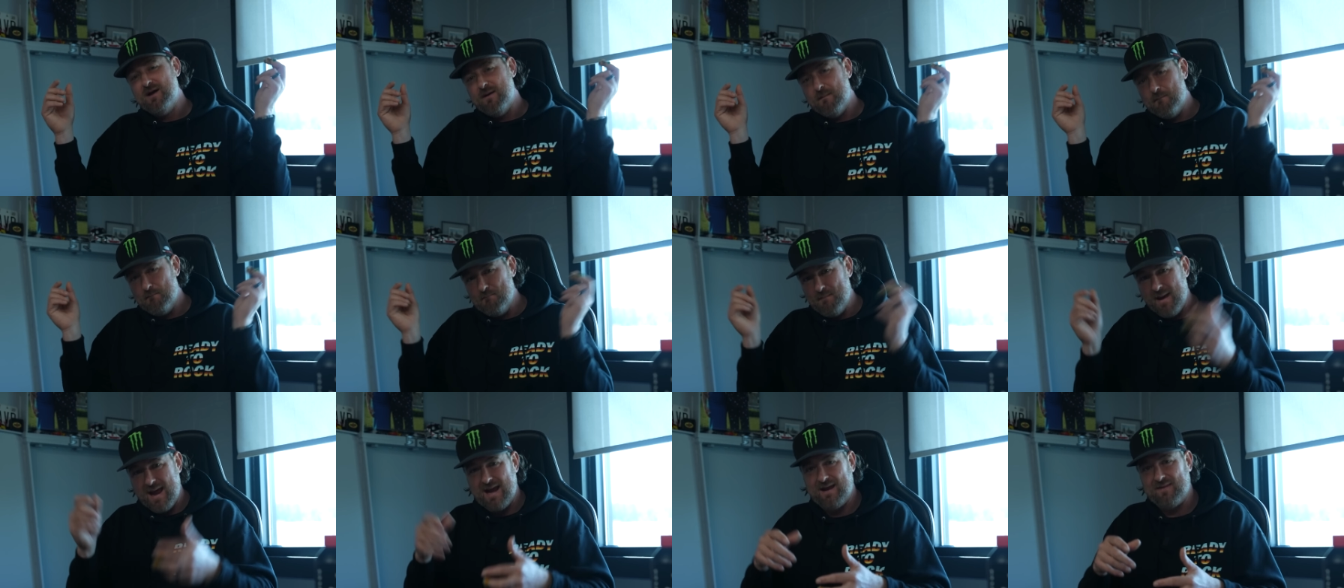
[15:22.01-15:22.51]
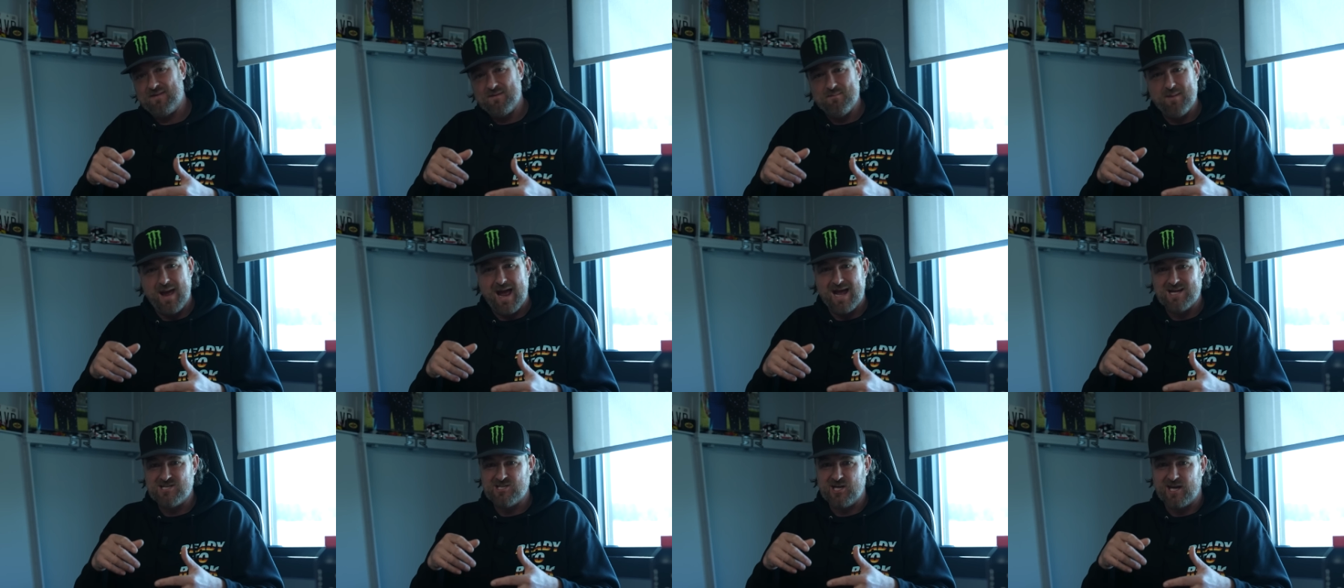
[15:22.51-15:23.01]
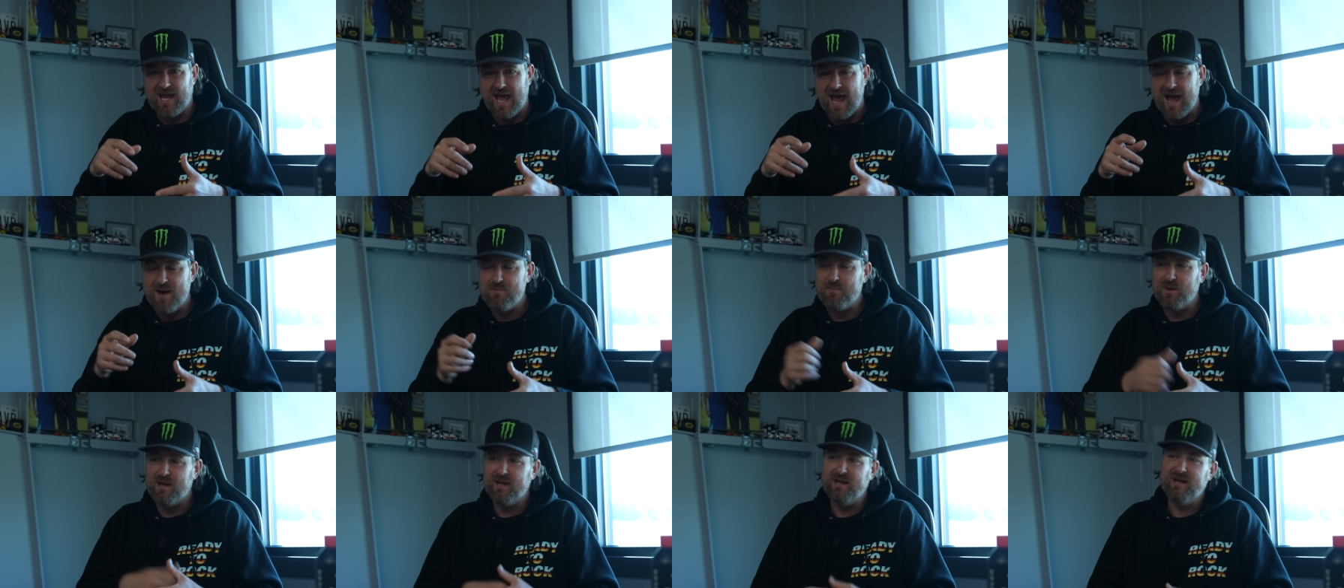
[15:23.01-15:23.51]
make the magic
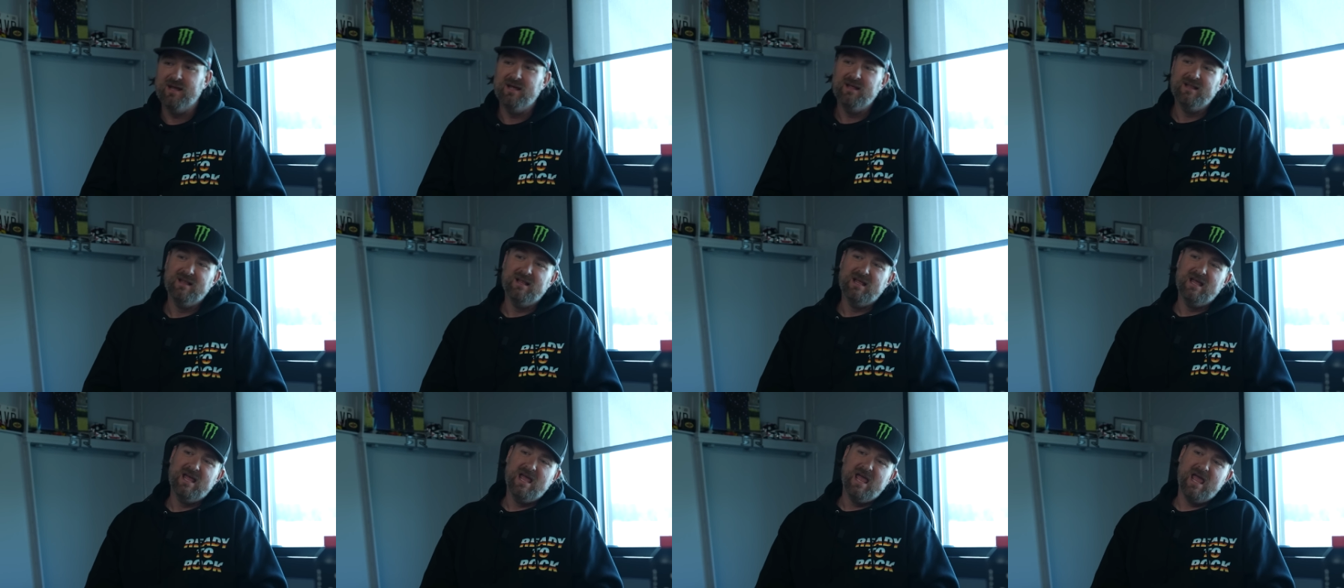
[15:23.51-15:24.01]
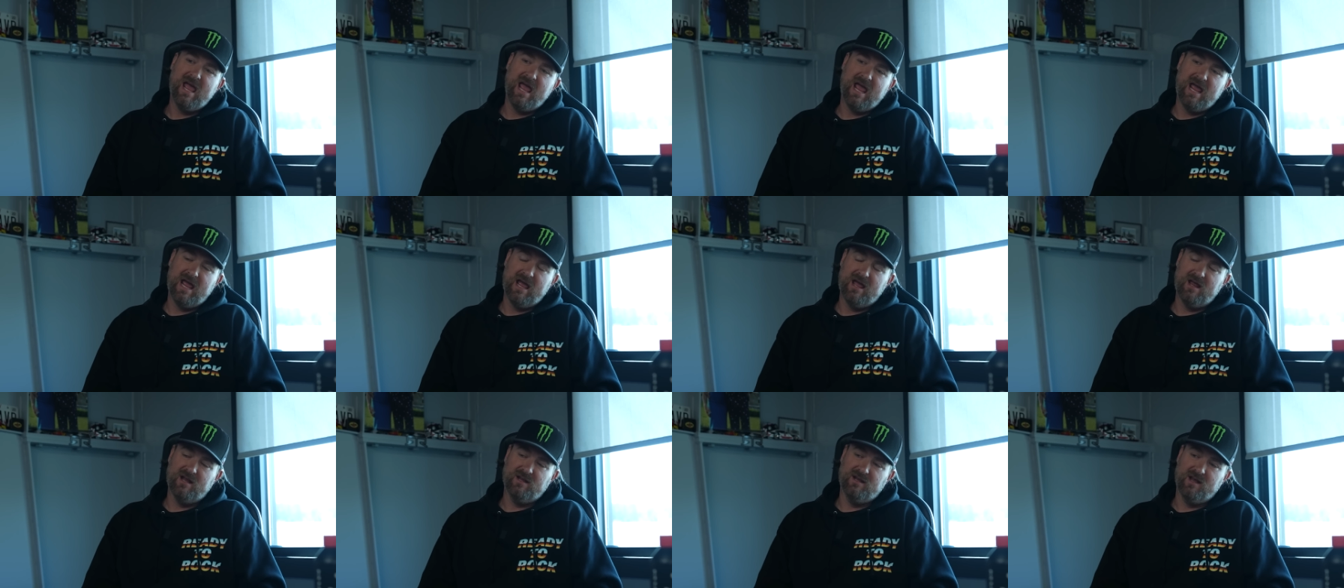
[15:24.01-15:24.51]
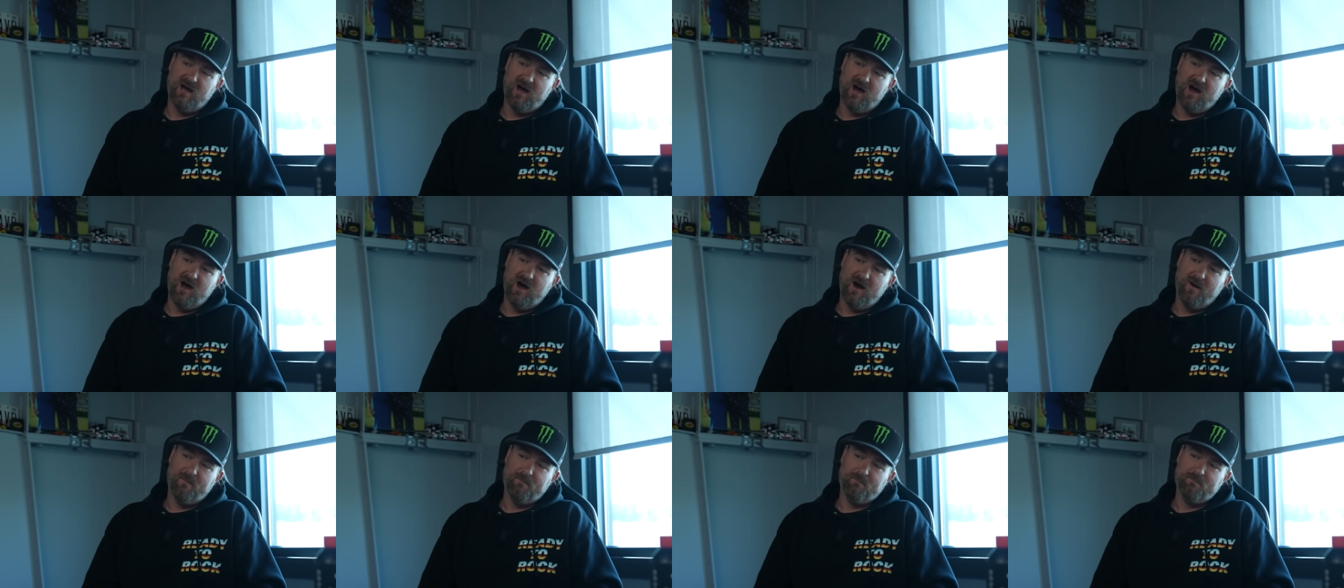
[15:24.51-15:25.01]
happen. And,
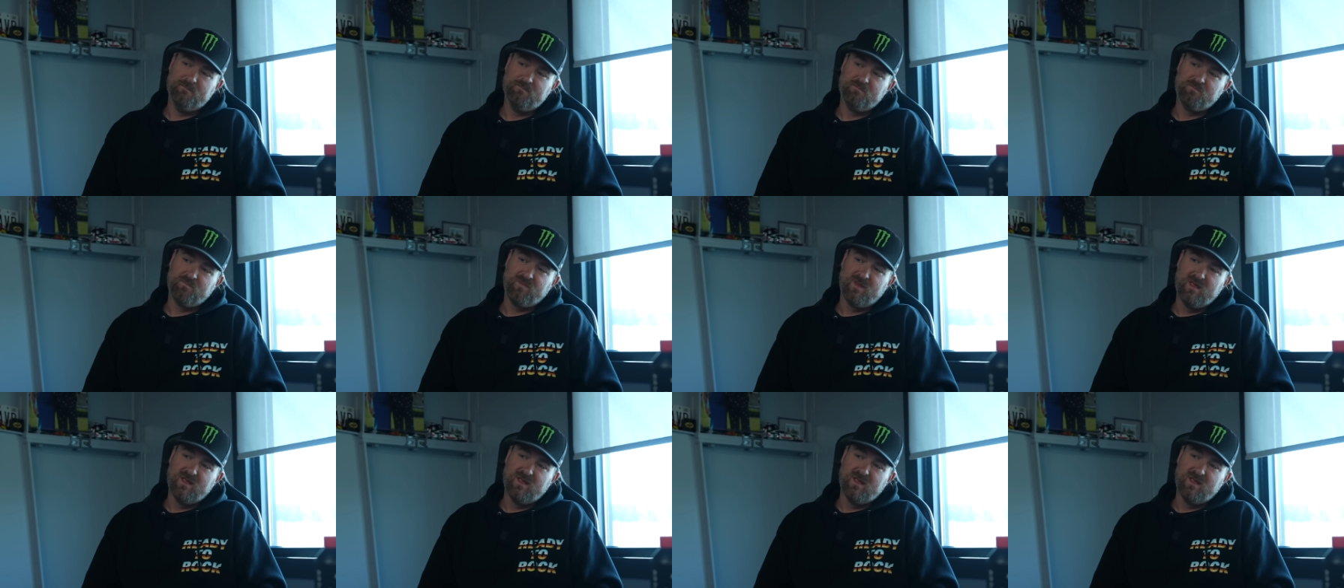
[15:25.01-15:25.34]
um,